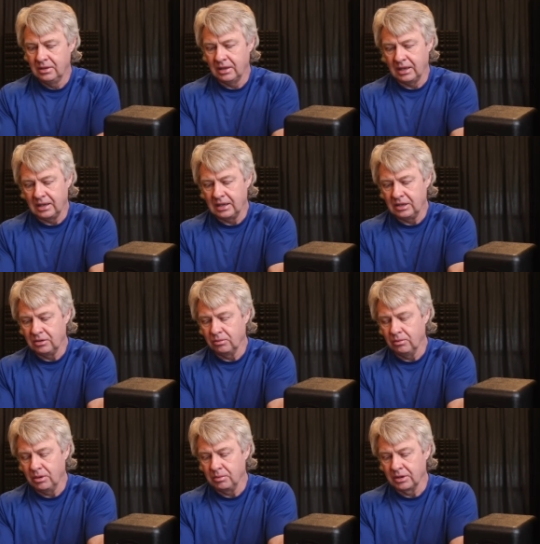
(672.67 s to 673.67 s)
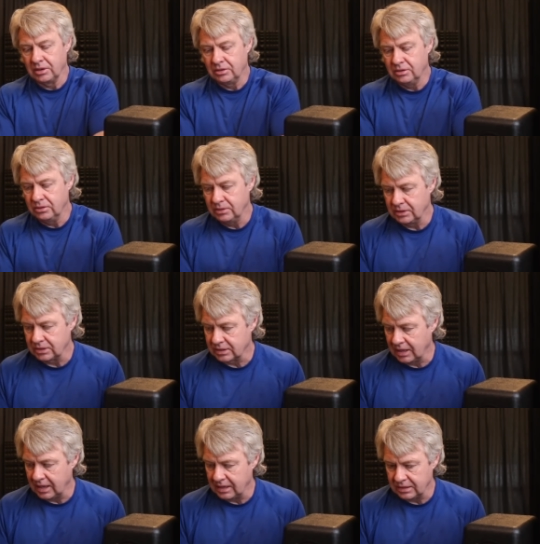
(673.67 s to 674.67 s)
And what we're going to do is,
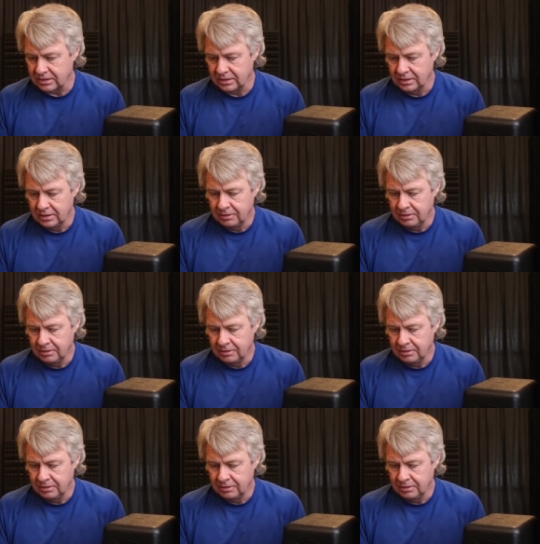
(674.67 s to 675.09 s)
as